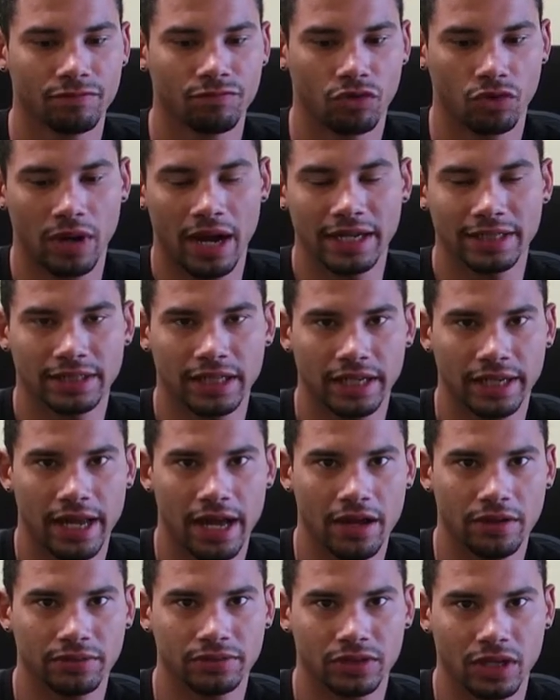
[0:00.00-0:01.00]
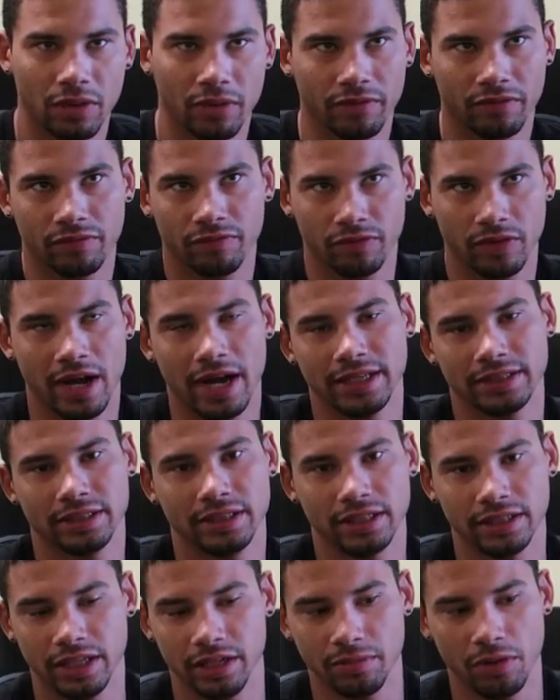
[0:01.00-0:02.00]
Verizon account. So I went from
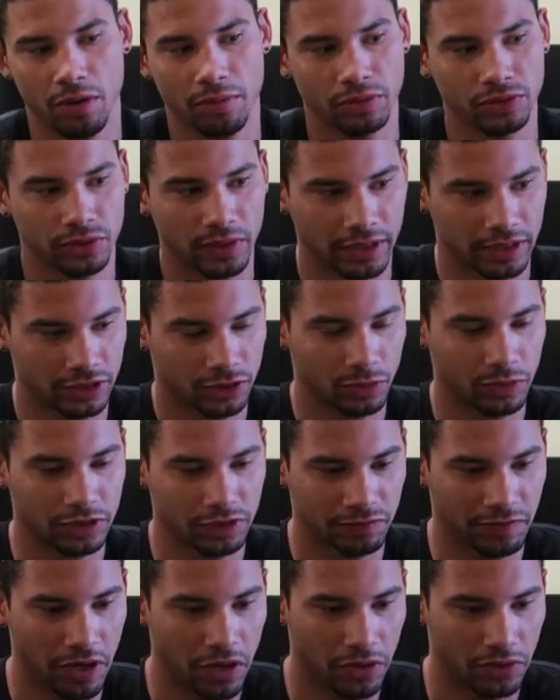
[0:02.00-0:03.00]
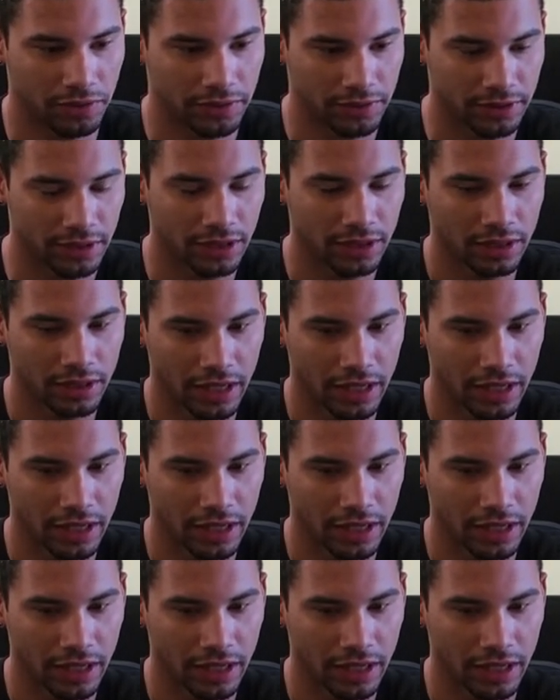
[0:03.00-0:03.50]
Verizon to T-Mobile so I could switch phones.